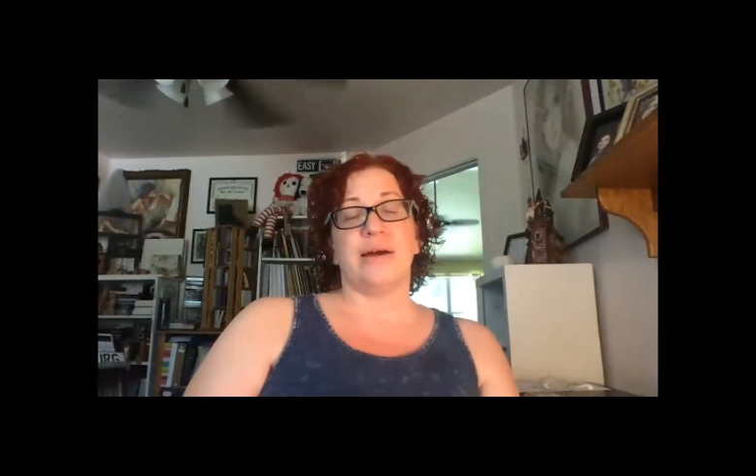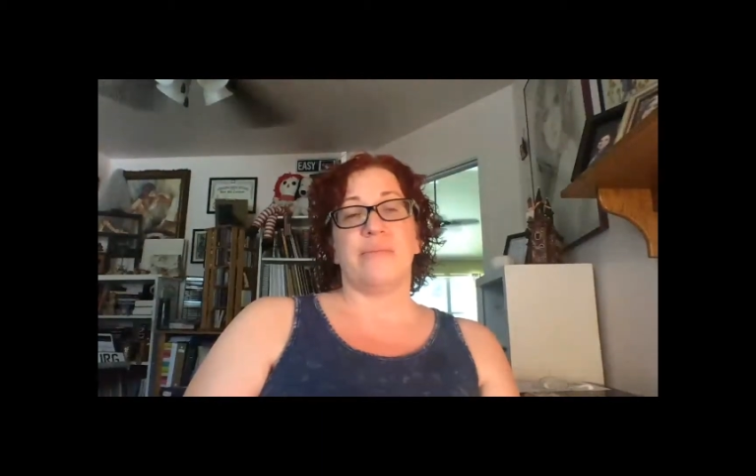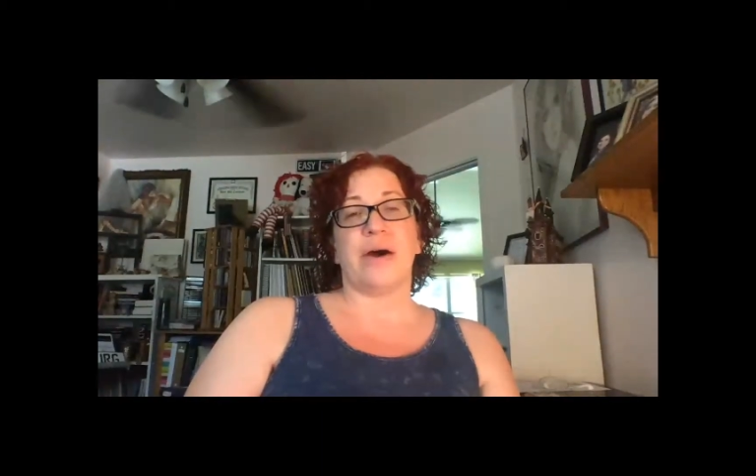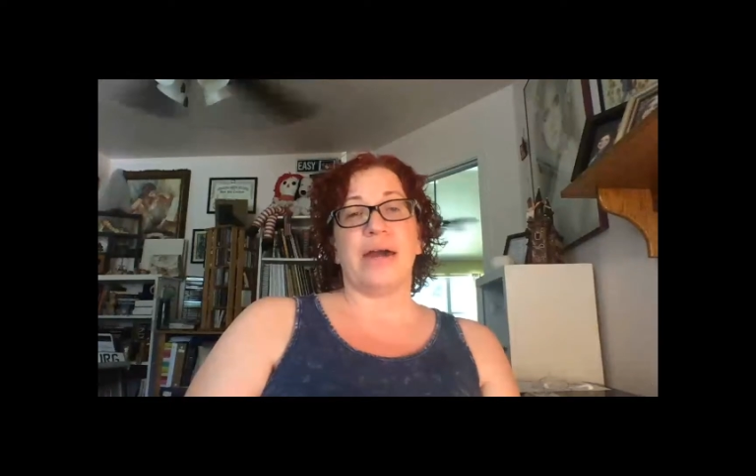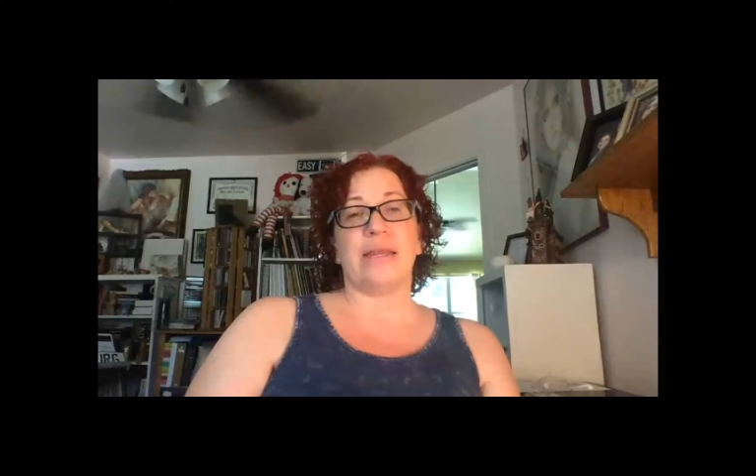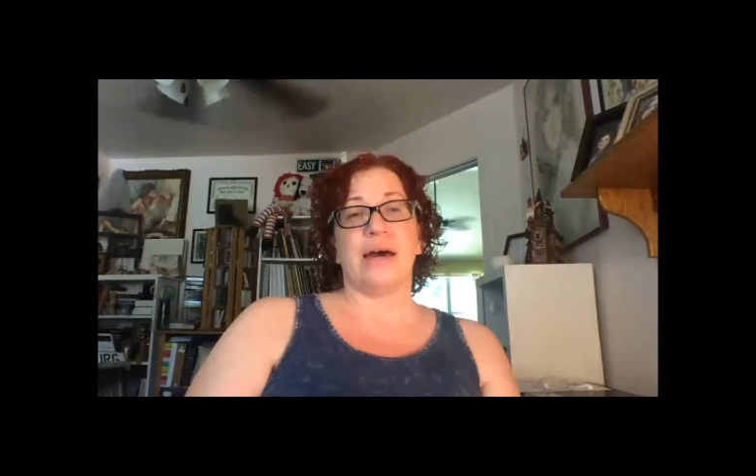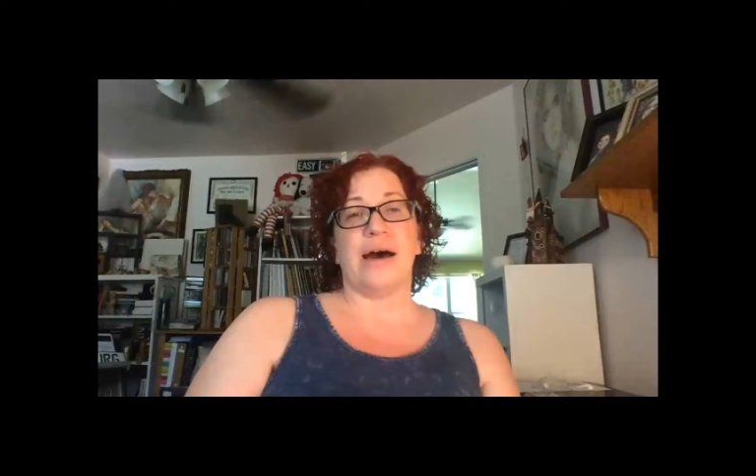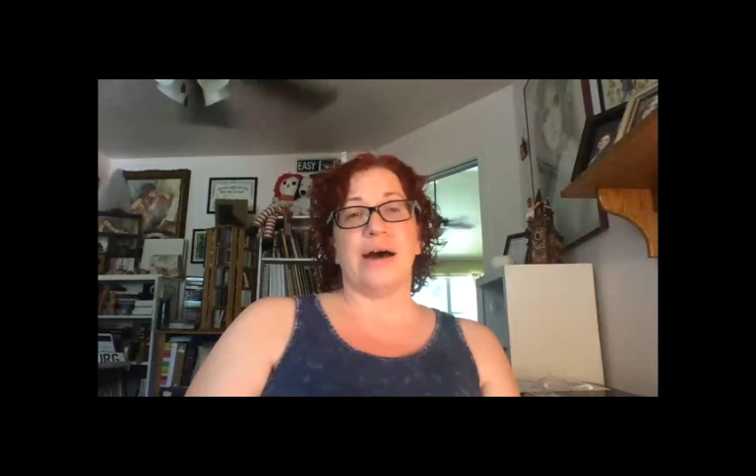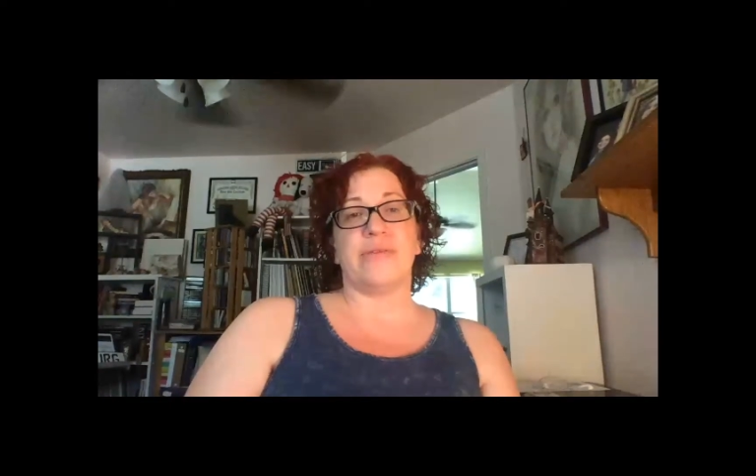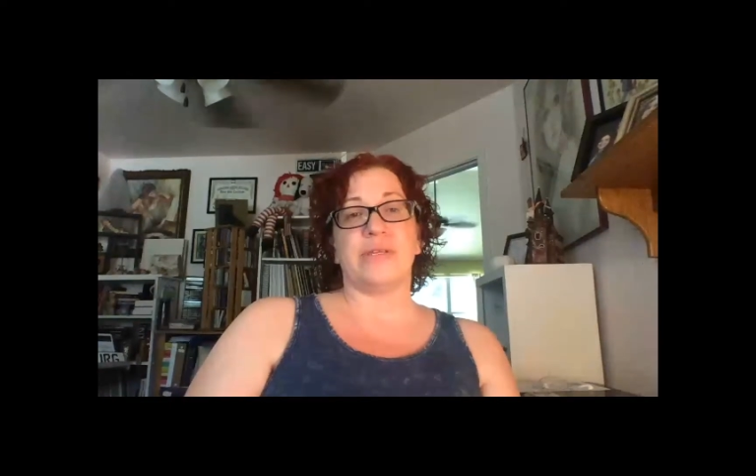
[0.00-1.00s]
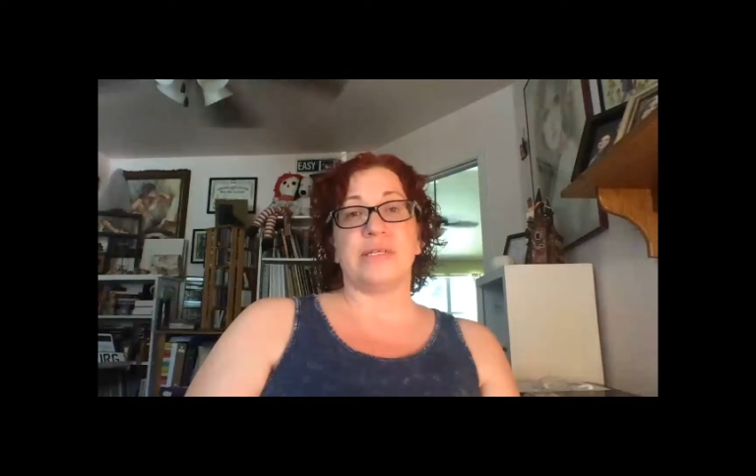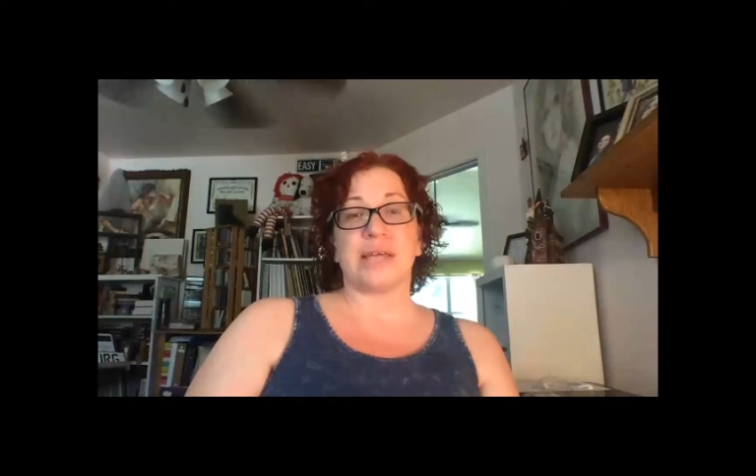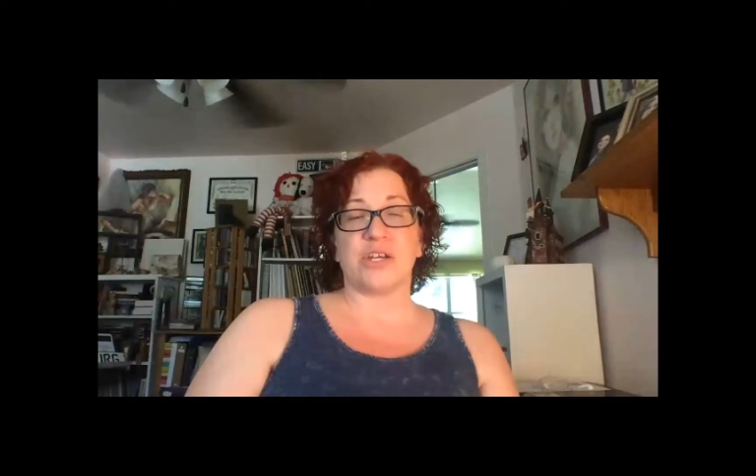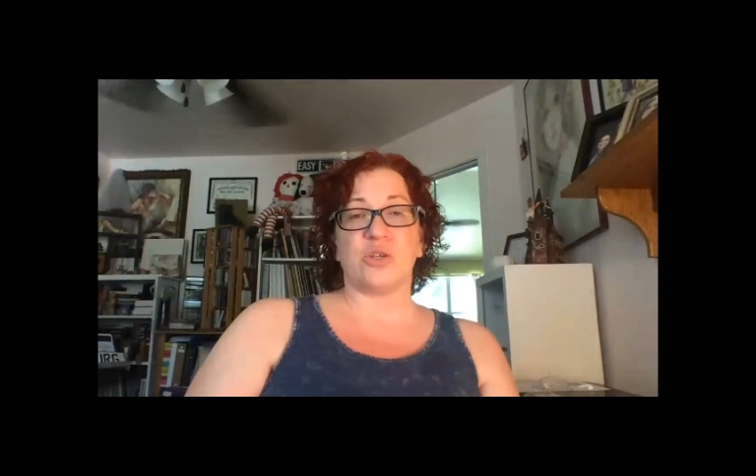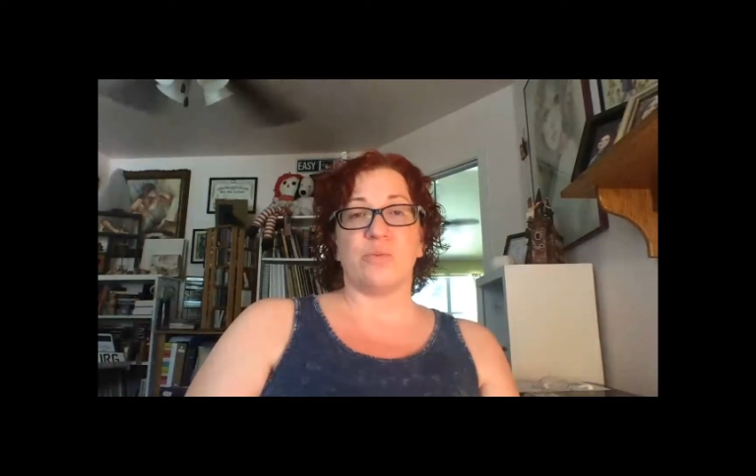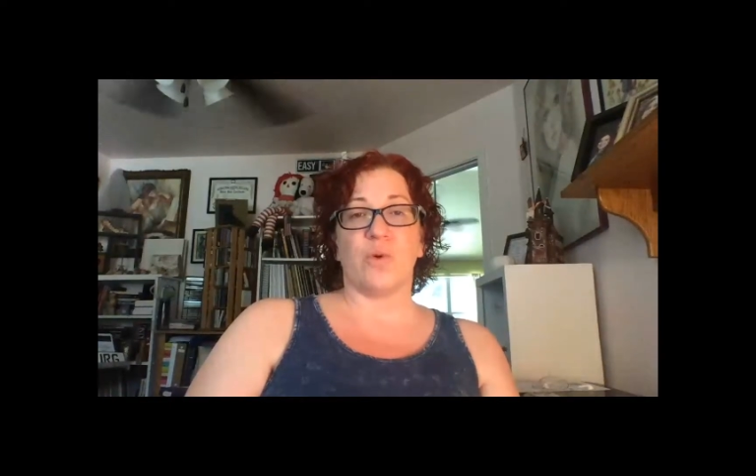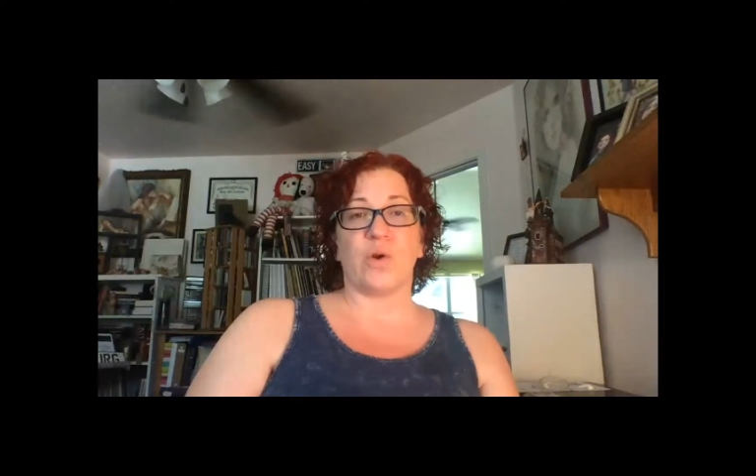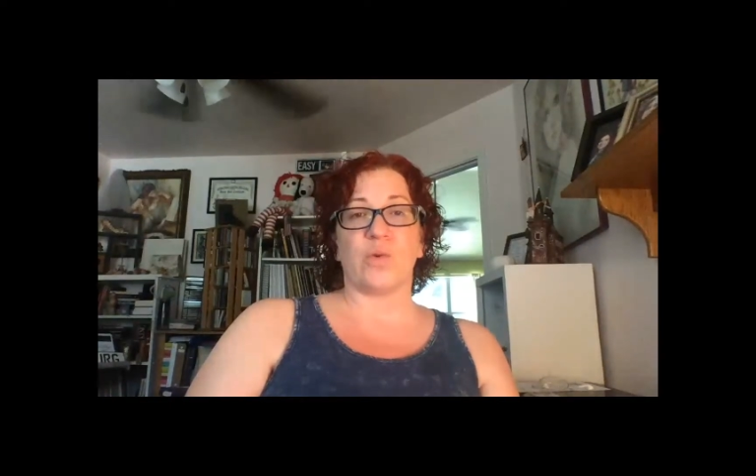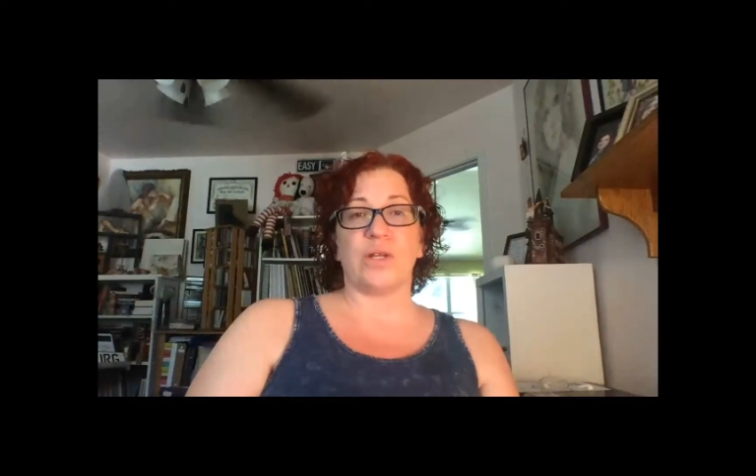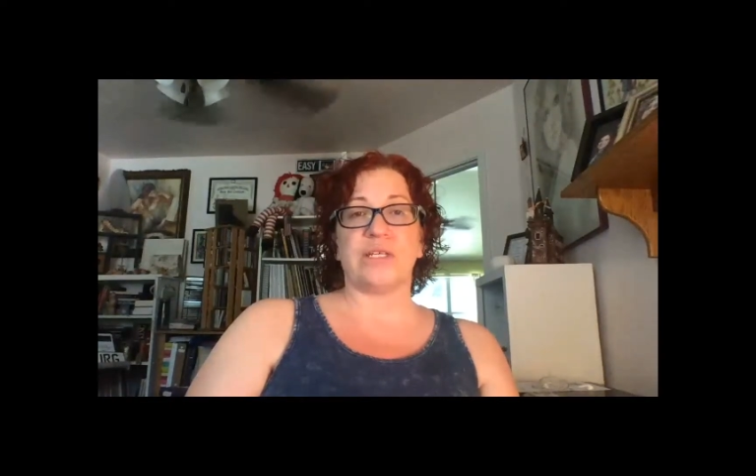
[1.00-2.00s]
But the discussion
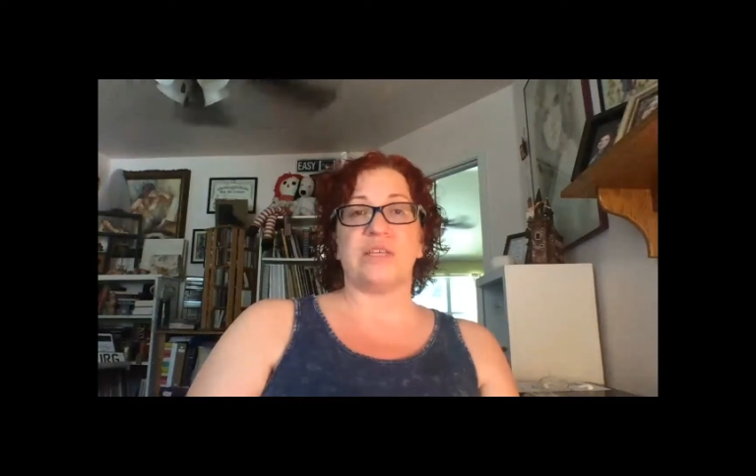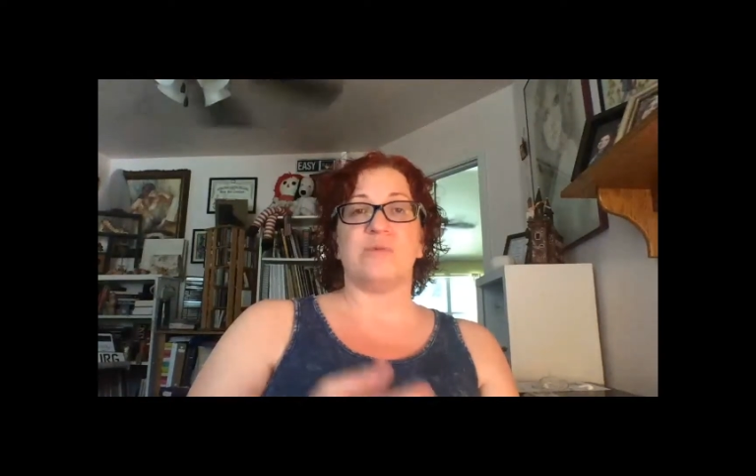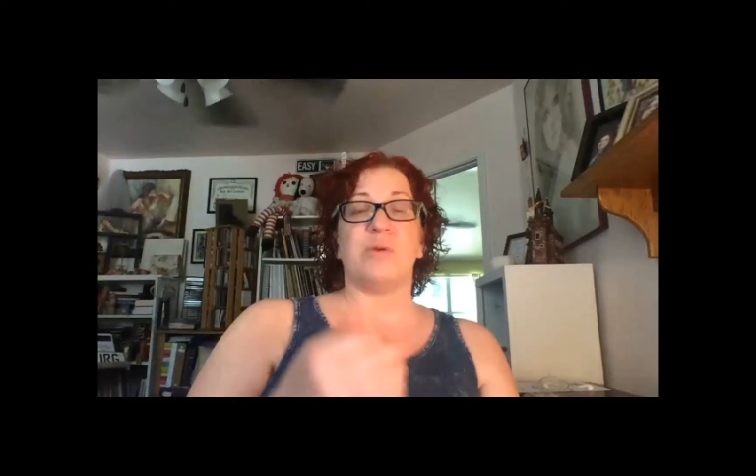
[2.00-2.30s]
board really seems